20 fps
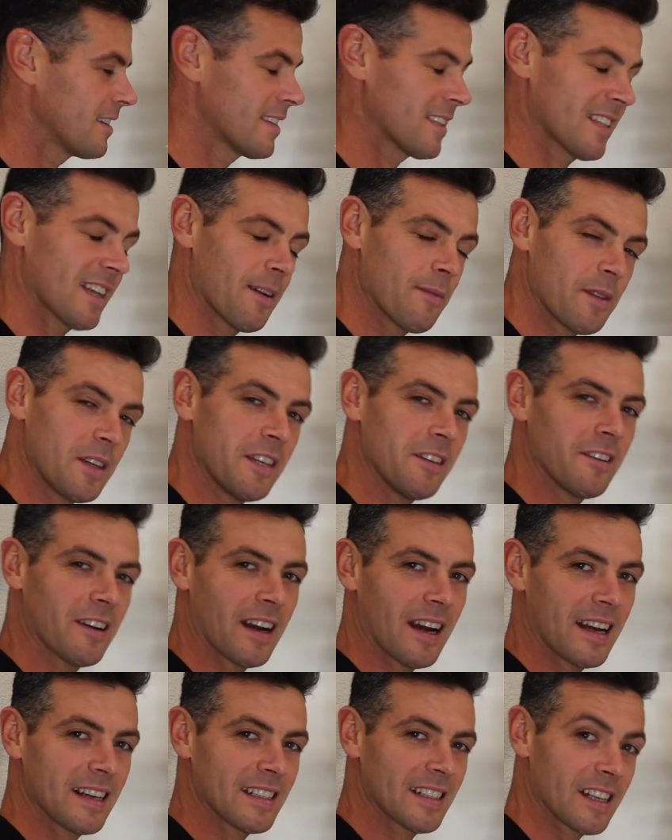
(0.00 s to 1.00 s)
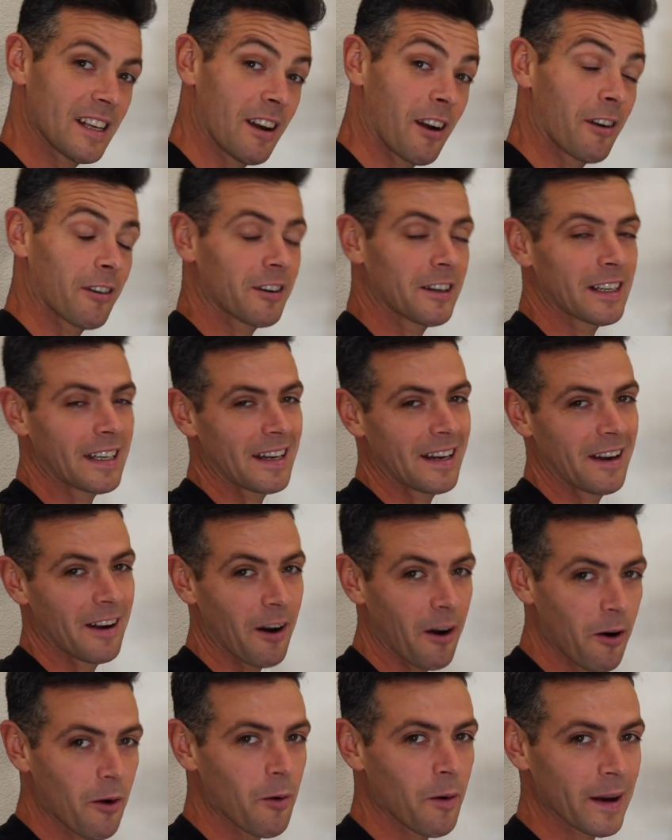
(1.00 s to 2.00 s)
Some of you guys that already
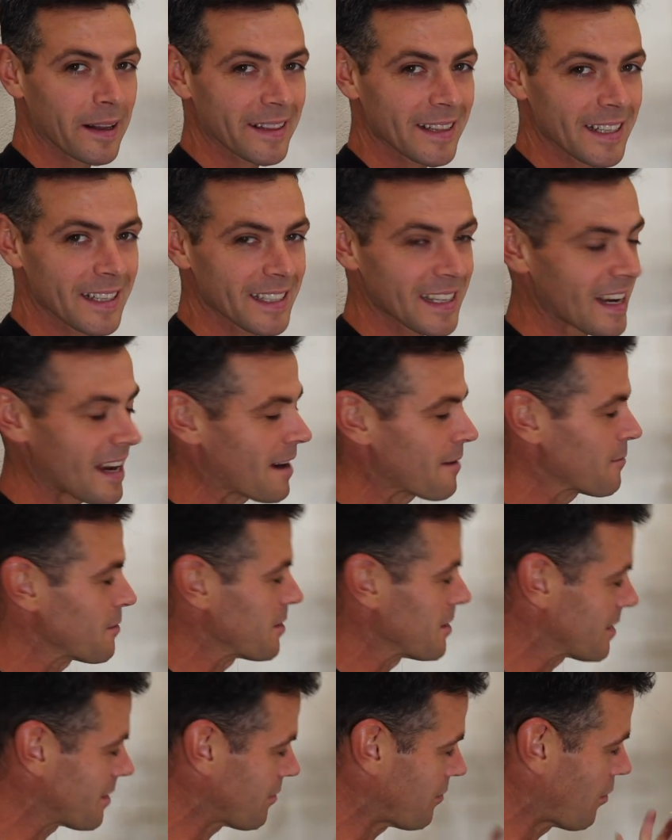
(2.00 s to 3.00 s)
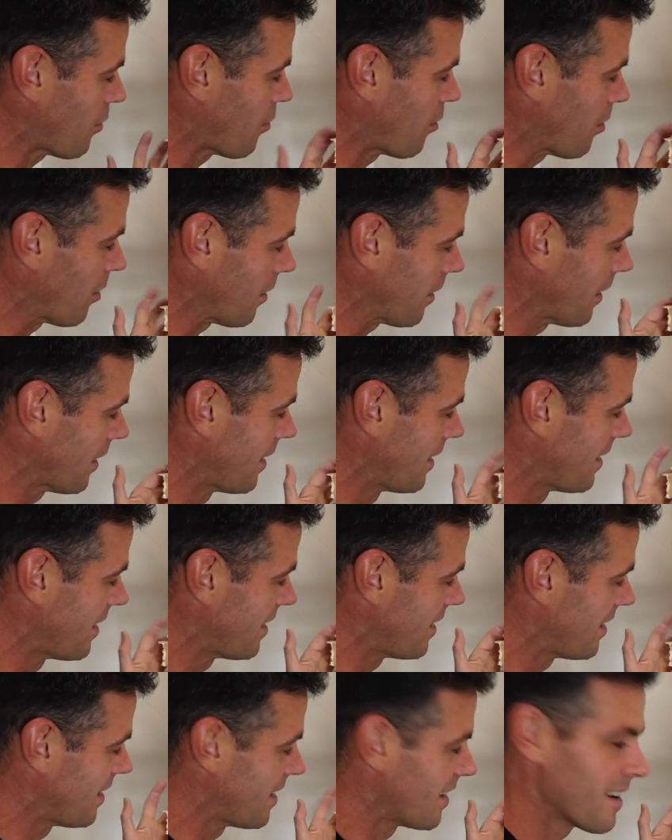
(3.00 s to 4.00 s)
know what this hammer is for
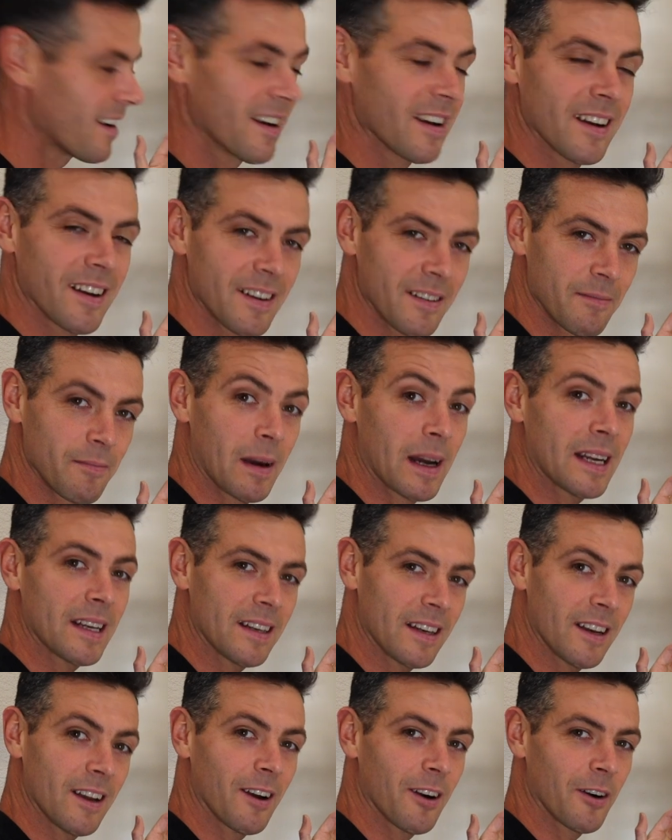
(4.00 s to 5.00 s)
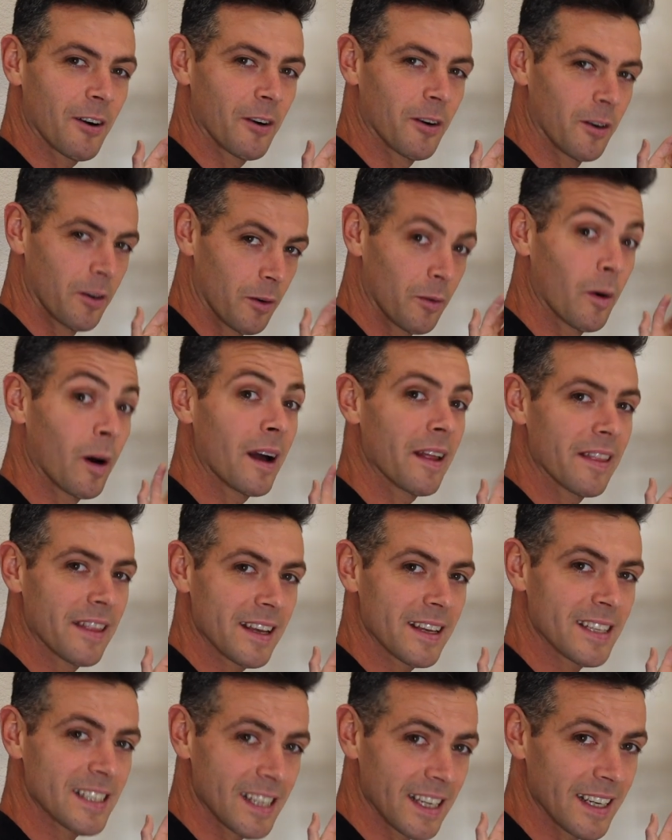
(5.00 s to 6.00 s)
might know what
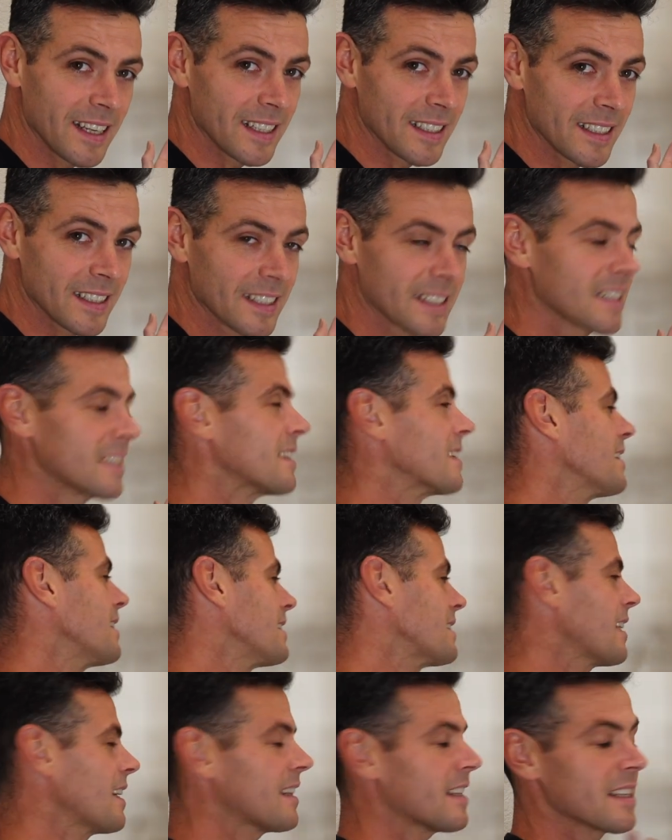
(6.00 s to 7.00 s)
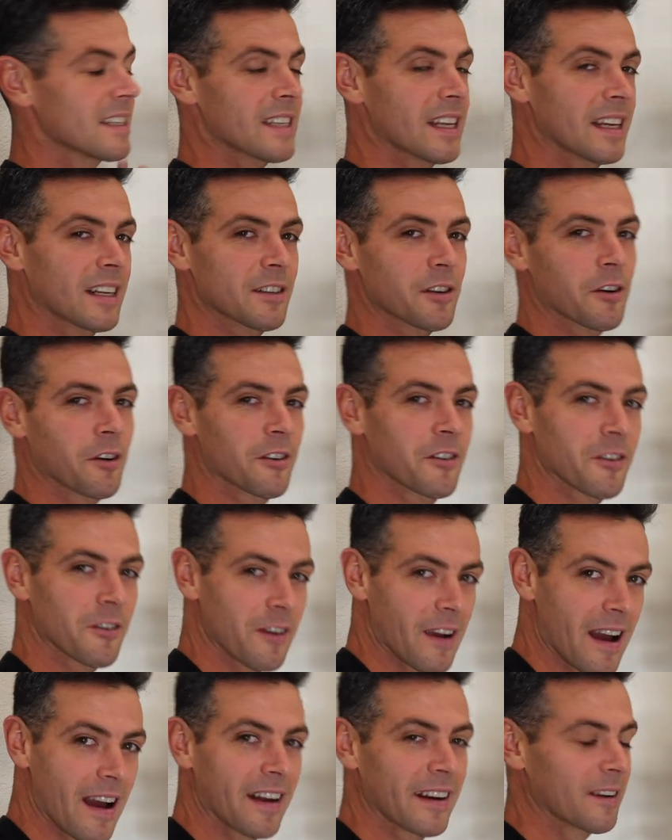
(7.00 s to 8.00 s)
this is. Let's get this thing turned
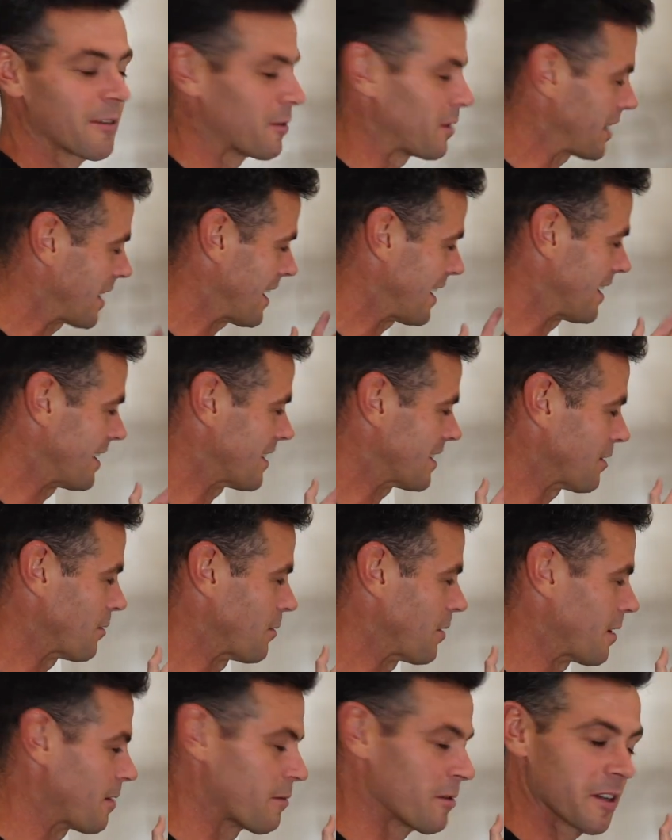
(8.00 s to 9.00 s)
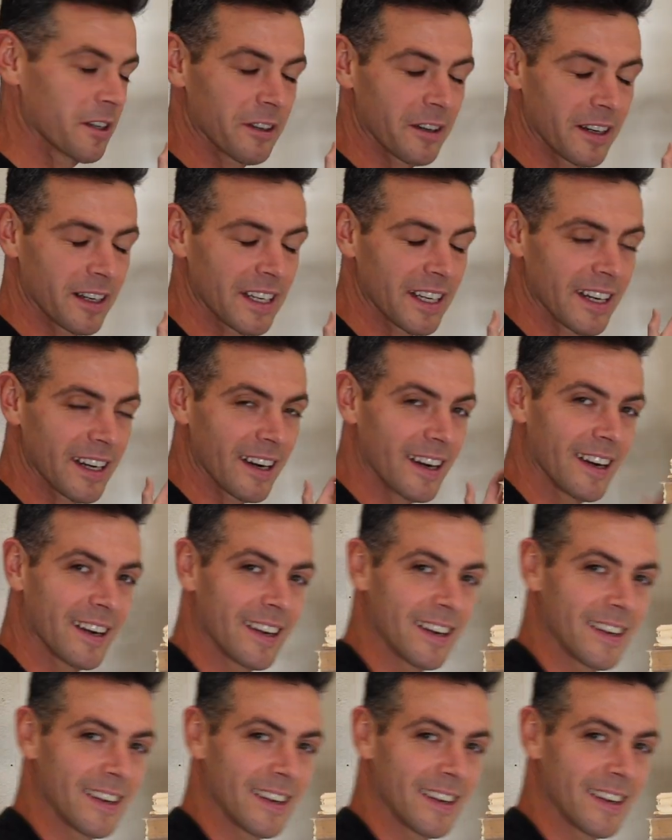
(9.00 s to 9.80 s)
around and we'll get into what we're doing here.